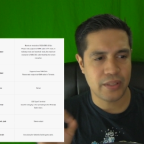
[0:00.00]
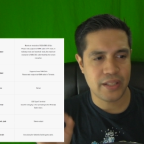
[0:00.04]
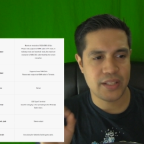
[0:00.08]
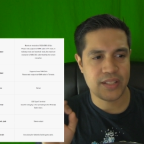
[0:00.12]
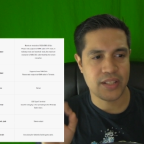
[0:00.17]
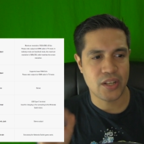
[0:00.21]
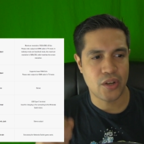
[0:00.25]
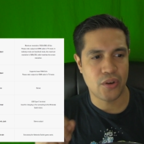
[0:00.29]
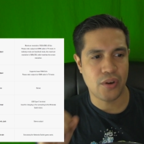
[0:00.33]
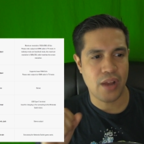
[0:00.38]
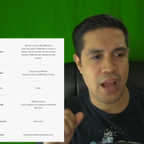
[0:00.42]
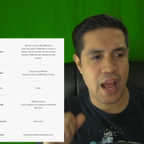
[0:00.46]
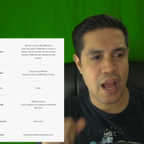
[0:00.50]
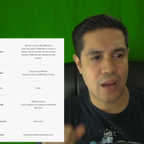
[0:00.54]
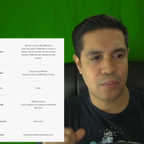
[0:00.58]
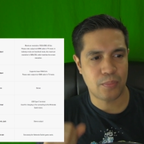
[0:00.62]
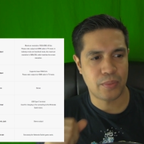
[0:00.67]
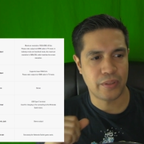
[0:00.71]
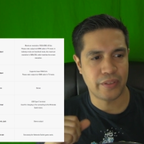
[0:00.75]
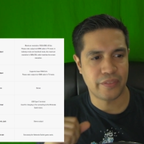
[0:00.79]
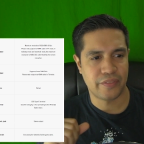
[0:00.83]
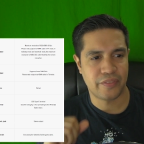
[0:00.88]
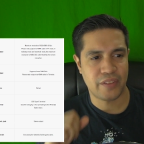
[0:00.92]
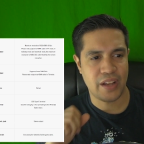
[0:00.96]
Please note
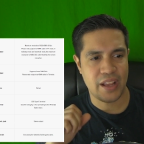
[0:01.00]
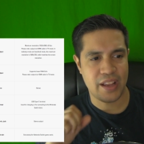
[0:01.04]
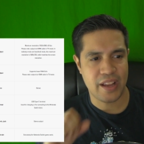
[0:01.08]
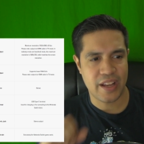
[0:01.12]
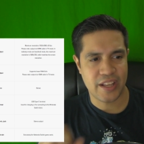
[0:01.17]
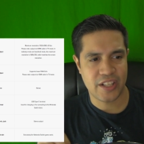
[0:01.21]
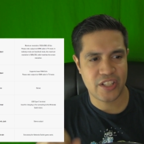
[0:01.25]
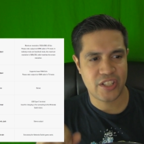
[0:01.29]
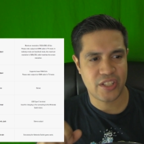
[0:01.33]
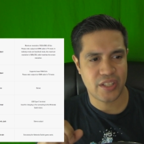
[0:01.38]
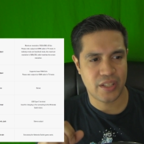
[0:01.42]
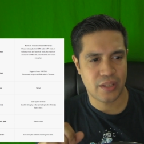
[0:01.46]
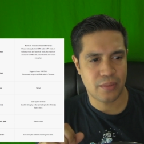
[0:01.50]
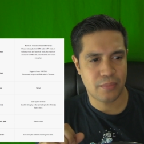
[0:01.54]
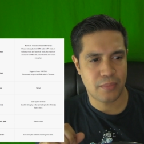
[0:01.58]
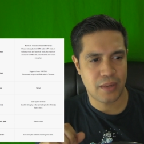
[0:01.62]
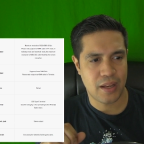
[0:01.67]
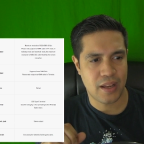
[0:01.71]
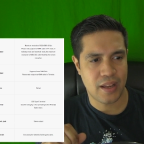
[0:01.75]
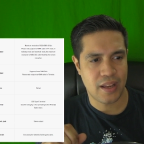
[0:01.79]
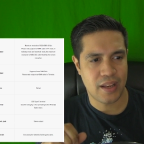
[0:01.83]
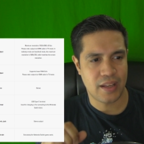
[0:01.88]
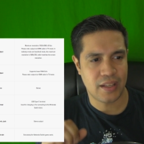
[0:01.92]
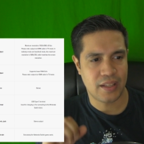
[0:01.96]
output via
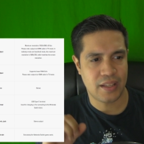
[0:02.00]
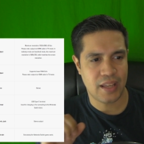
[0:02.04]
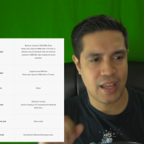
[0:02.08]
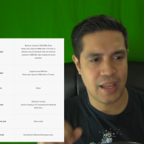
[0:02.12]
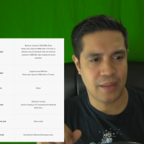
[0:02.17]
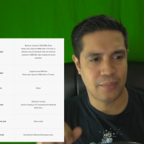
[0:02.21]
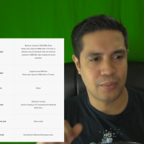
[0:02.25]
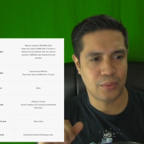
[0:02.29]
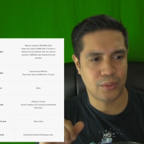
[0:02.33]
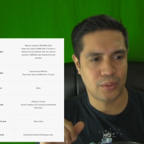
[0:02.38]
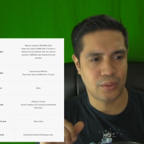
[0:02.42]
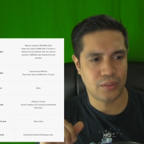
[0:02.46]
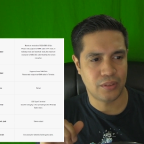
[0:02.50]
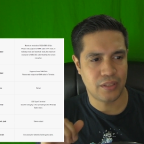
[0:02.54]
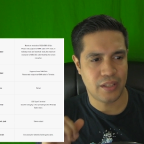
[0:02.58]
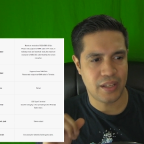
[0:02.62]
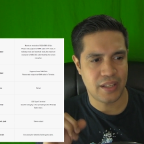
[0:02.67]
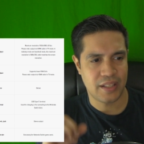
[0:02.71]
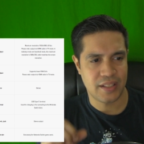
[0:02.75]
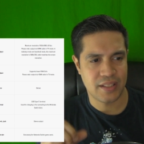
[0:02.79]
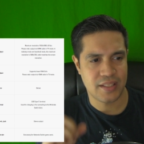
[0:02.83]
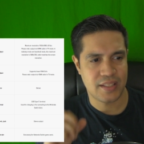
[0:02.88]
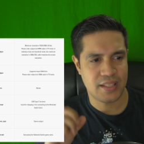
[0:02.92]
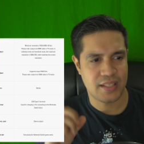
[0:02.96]
HDMI cable
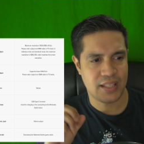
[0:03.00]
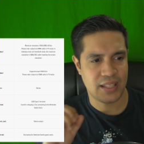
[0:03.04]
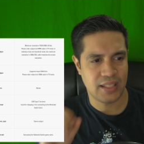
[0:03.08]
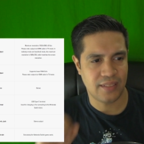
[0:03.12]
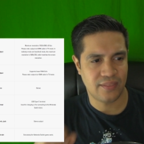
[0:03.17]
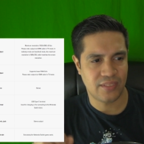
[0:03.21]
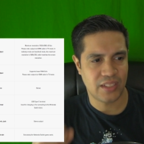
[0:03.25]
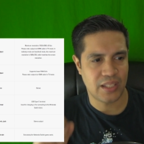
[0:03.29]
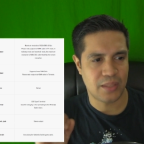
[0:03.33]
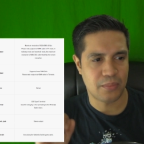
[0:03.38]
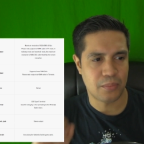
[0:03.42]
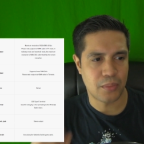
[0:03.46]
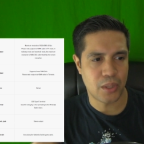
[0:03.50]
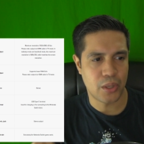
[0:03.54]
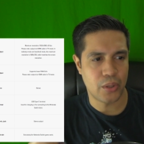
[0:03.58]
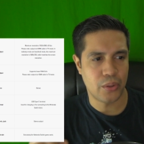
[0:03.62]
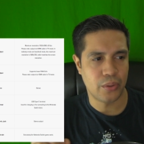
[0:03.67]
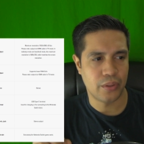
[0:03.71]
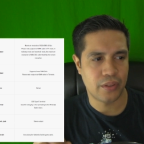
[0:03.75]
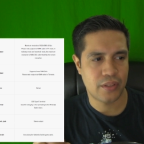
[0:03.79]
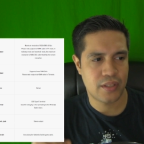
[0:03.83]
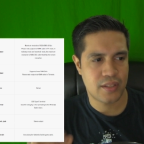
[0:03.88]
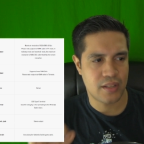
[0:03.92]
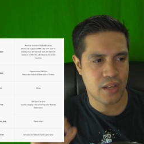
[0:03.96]
in TV
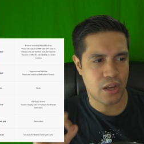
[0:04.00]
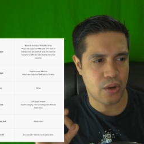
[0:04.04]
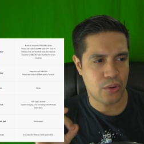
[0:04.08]
mode.